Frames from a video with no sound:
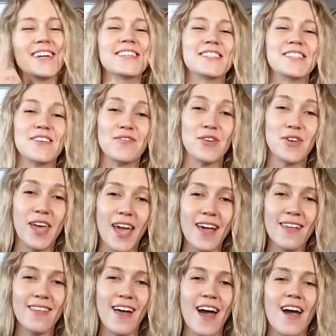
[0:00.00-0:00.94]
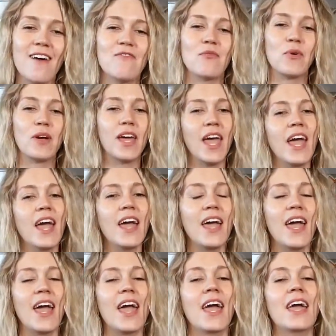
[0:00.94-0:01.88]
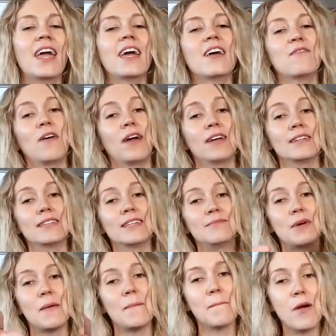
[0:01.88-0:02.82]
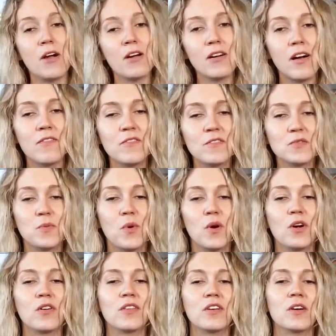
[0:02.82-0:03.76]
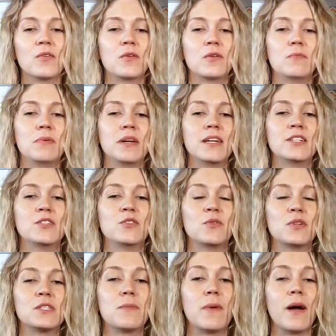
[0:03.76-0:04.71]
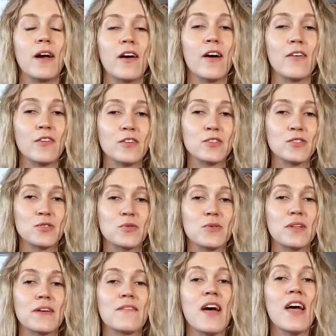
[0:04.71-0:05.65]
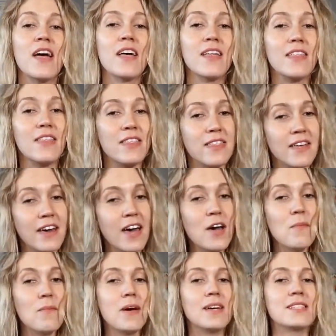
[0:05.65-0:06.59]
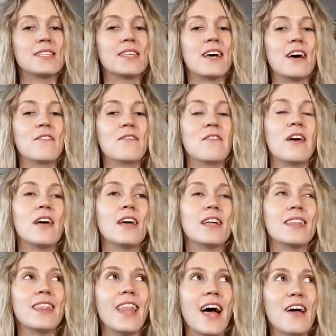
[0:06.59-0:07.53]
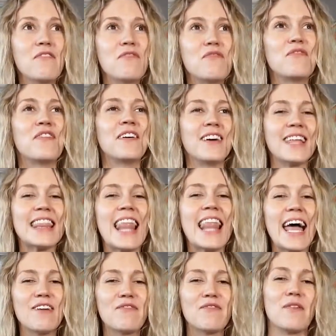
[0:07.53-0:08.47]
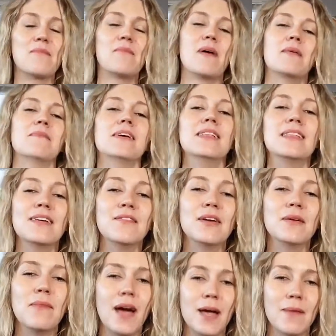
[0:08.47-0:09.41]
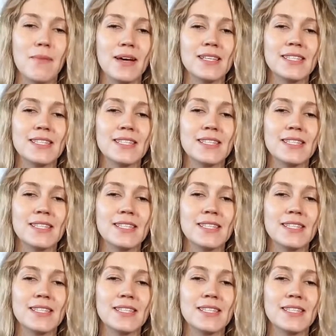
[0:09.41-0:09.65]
If you can't laugh, we can't hang. If I could leave my mark on this world, it would be to inspire others to live their best life by me living my best